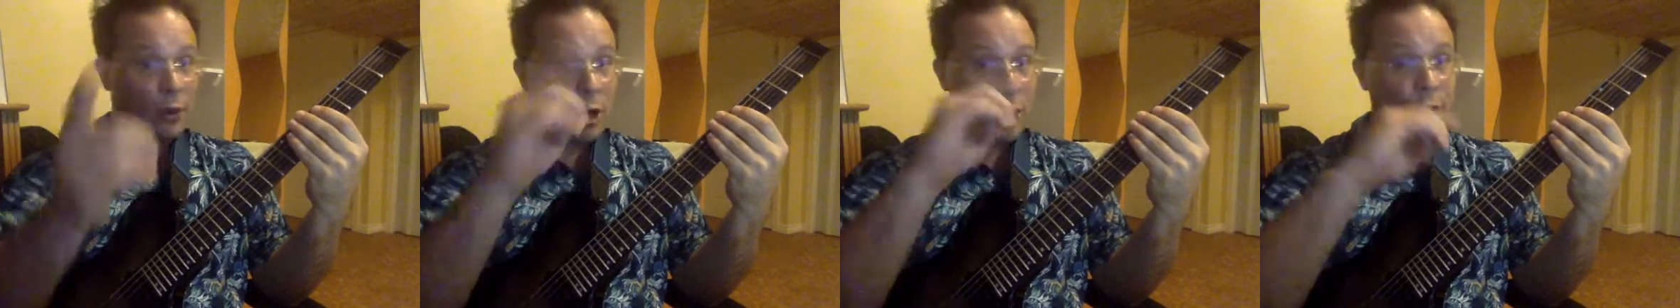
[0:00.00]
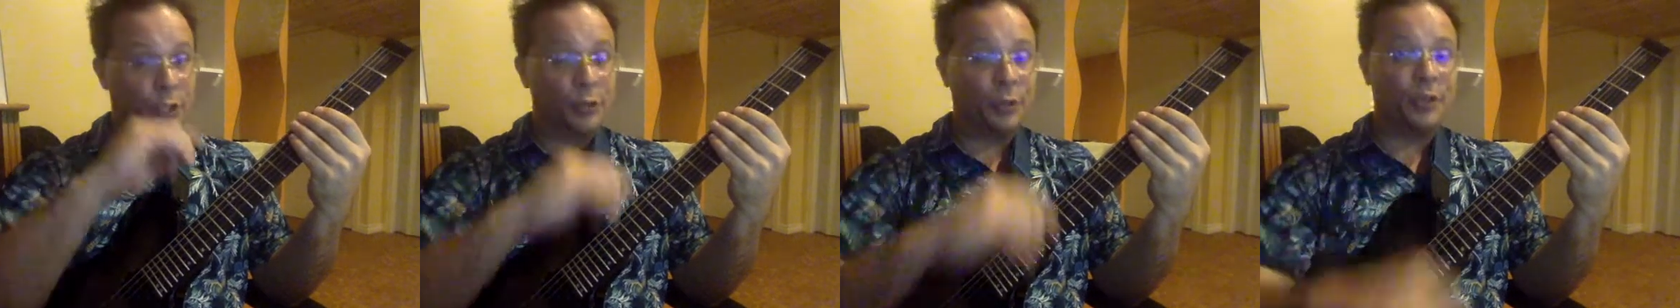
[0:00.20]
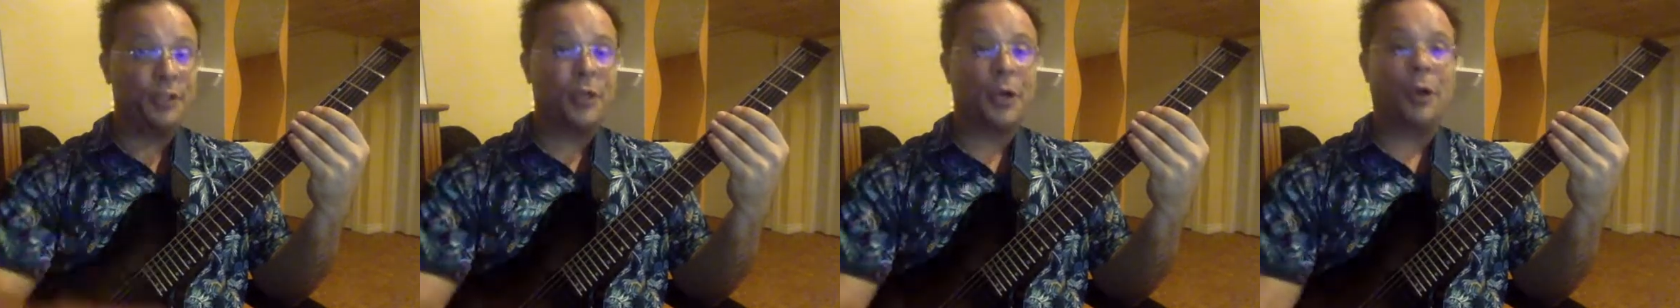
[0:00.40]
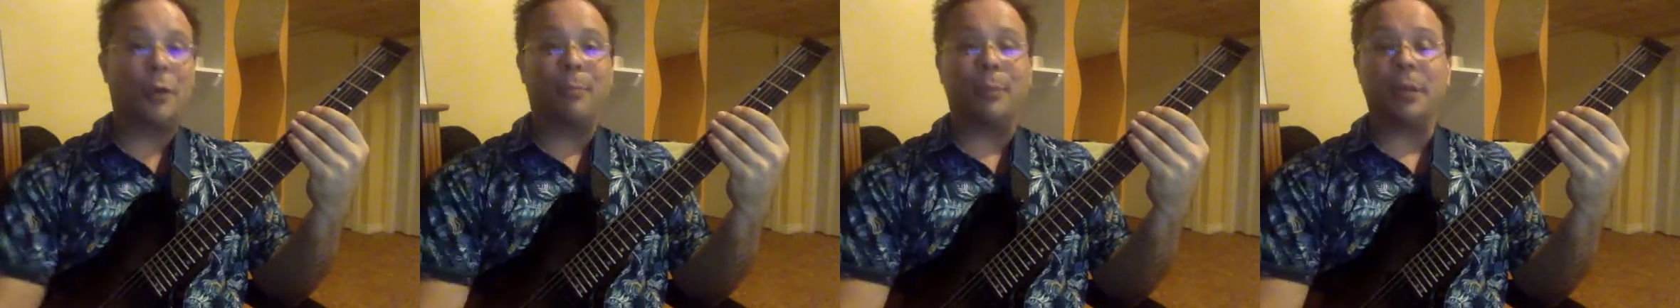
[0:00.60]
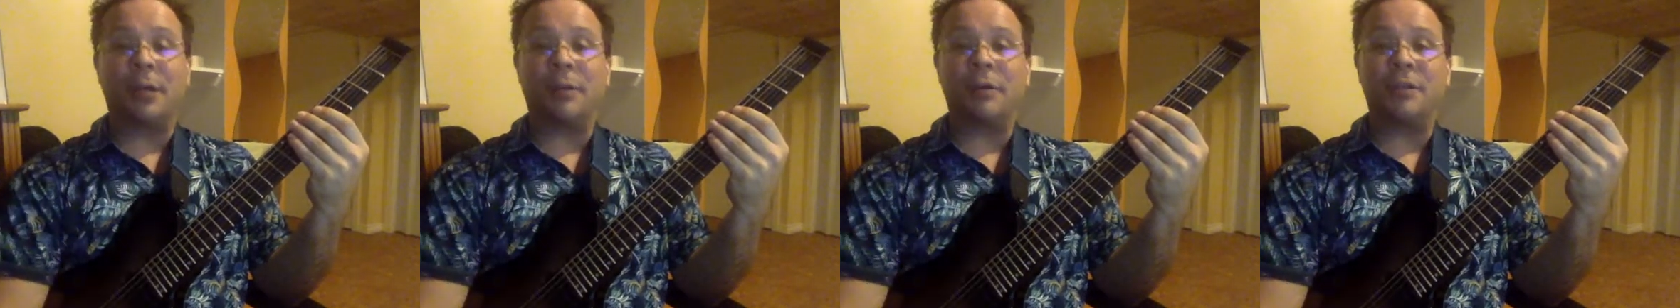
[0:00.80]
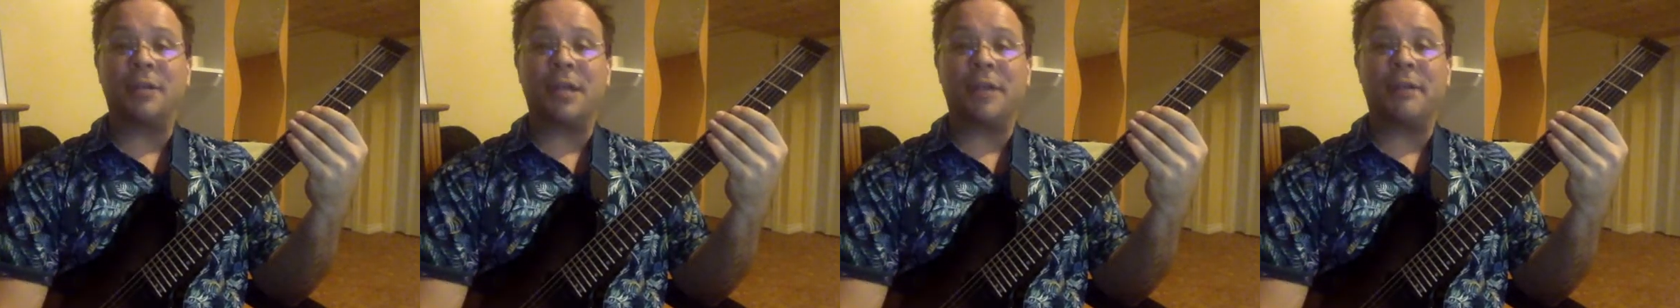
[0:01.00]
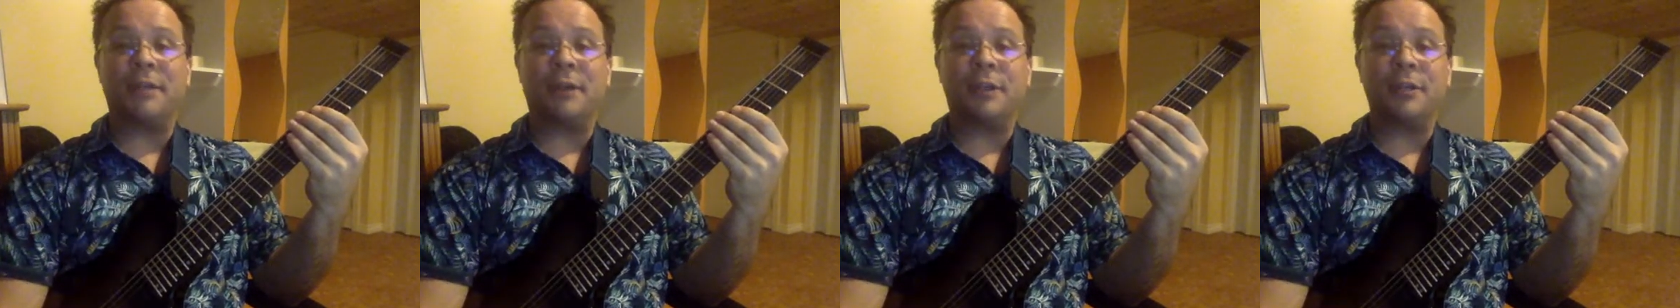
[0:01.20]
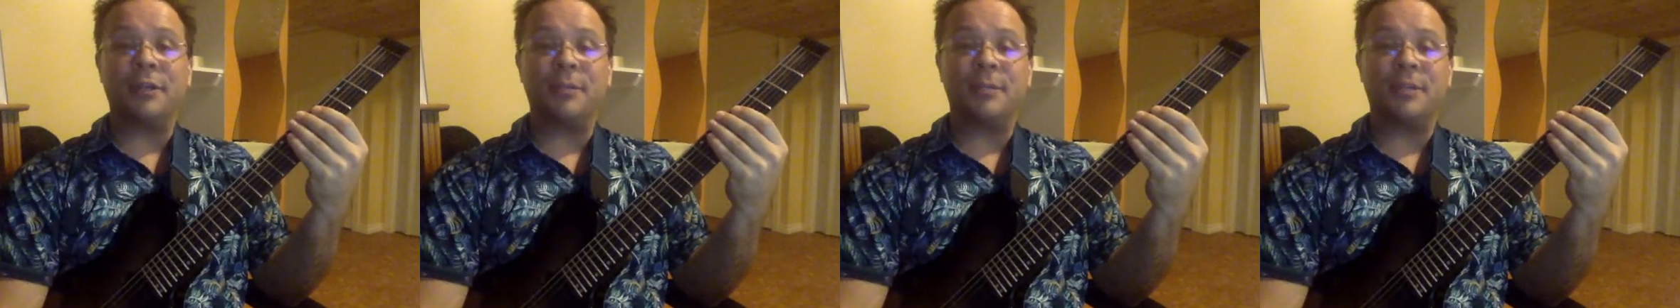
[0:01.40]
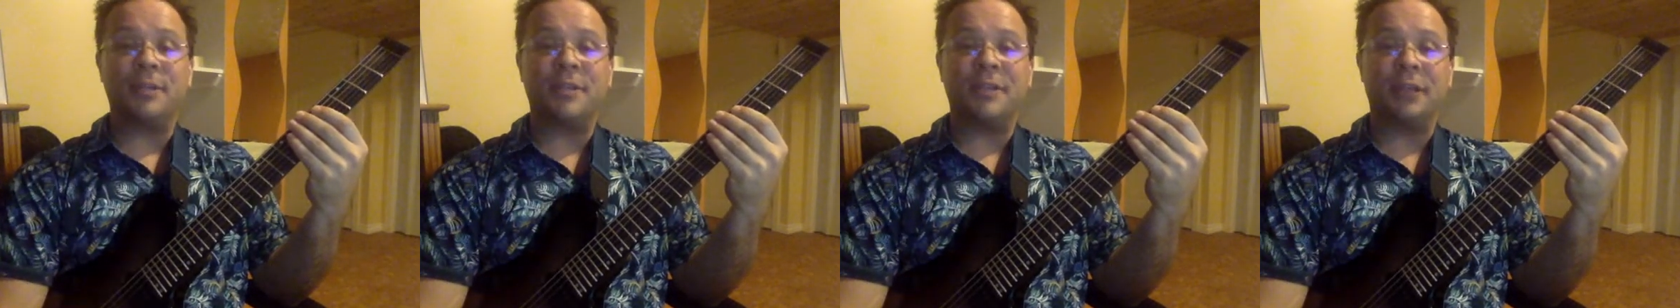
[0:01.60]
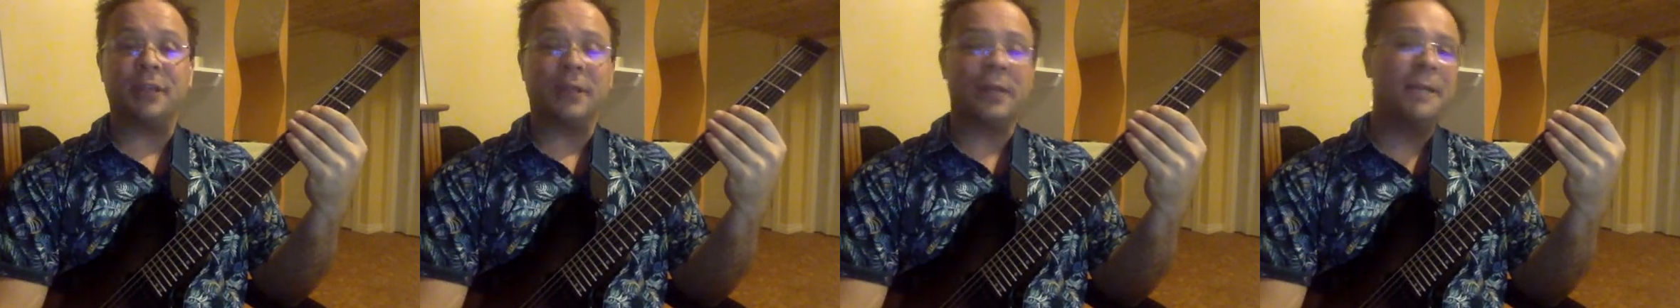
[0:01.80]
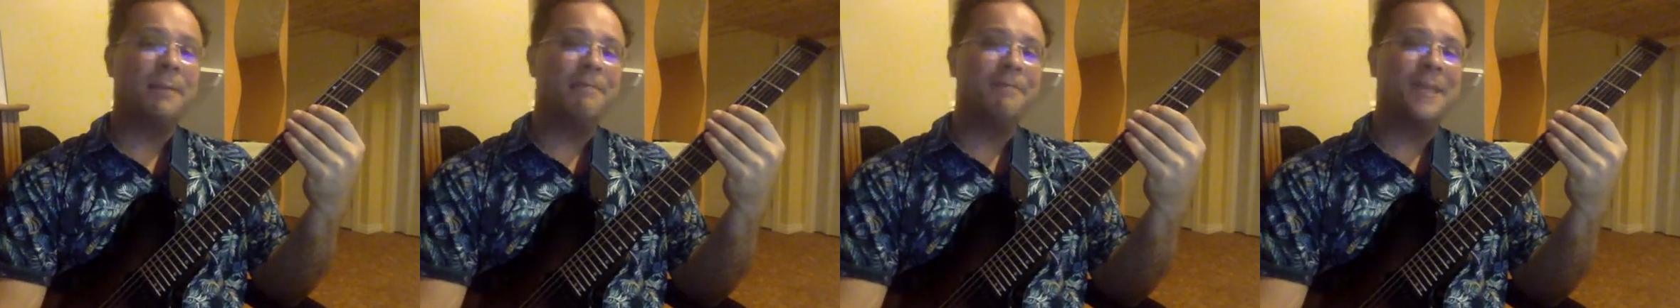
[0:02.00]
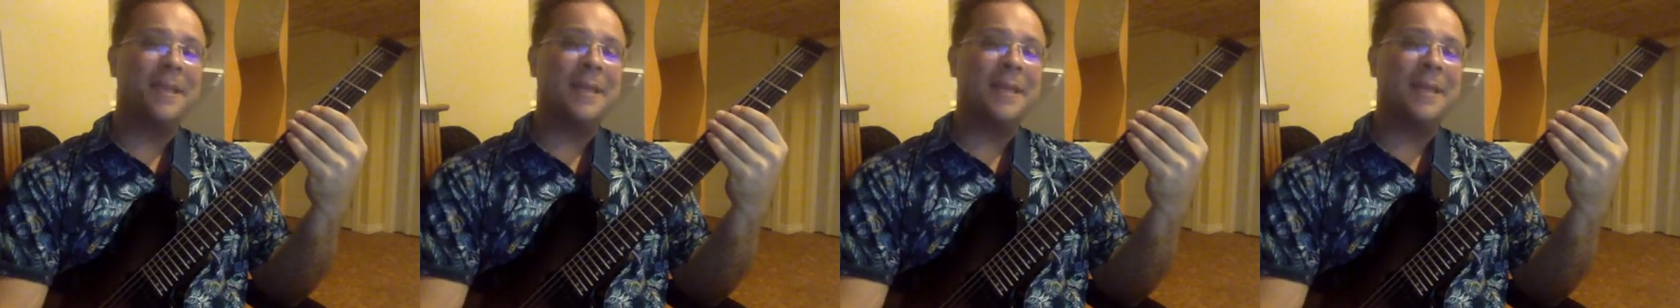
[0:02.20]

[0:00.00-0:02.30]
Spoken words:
all you guitar players out there specifically,